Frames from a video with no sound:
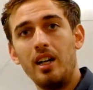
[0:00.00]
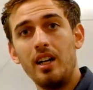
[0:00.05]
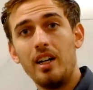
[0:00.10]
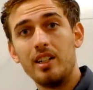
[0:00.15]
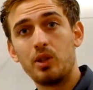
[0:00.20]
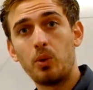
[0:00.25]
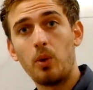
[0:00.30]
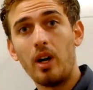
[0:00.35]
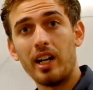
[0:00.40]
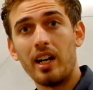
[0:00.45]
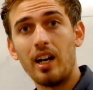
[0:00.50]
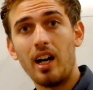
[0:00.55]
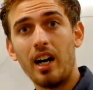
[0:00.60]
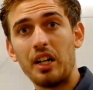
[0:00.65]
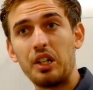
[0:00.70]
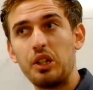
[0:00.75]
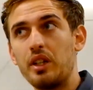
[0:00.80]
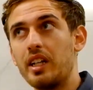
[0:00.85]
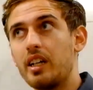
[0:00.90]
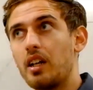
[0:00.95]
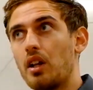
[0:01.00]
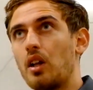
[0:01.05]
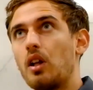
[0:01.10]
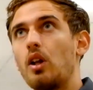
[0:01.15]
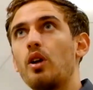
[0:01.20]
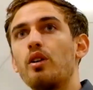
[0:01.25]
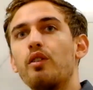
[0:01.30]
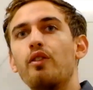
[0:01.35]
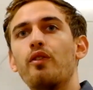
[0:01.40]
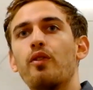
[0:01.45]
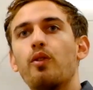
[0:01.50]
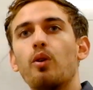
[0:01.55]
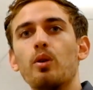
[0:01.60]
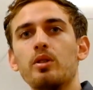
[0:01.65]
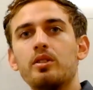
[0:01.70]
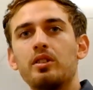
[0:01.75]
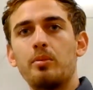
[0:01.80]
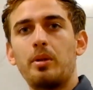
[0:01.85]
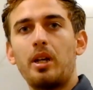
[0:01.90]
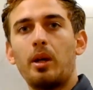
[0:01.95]
It's quite hard. You need a lot of
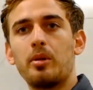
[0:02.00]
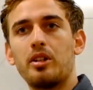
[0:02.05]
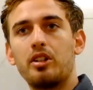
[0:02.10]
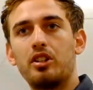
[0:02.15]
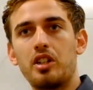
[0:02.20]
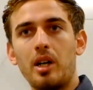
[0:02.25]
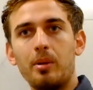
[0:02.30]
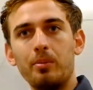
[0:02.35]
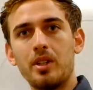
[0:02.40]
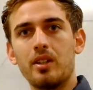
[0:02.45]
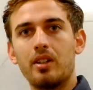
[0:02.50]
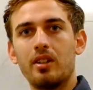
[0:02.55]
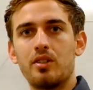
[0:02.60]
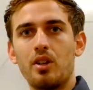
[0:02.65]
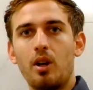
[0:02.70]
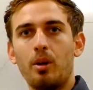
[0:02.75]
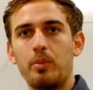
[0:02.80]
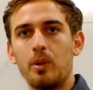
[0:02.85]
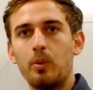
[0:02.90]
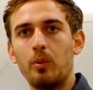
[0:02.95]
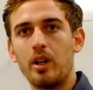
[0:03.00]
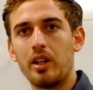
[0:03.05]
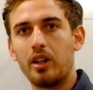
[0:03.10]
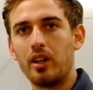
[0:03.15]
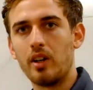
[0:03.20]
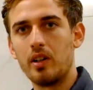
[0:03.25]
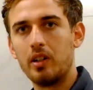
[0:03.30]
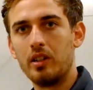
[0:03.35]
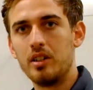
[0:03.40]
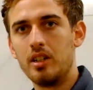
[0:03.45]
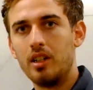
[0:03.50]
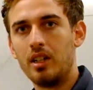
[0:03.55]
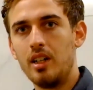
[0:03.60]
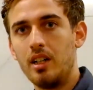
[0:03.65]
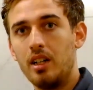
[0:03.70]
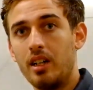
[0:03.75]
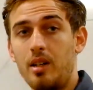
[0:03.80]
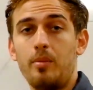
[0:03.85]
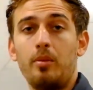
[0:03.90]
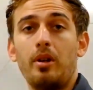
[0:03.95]
force to be able to jump to the top in one go.
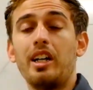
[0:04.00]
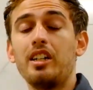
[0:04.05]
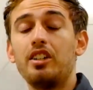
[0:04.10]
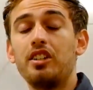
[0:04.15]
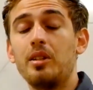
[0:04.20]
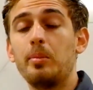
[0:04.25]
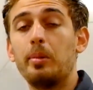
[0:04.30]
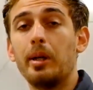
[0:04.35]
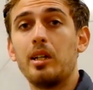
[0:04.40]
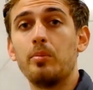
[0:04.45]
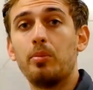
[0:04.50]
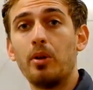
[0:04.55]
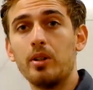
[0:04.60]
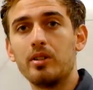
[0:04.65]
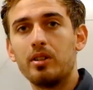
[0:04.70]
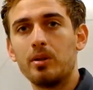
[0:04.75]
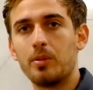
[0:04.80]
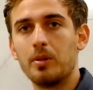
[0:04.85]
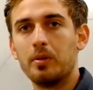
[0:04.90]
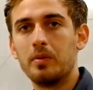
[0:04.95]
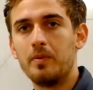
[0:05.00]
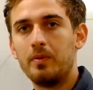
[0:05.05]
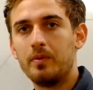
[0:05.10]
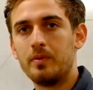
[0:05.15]
It might actually be impossible.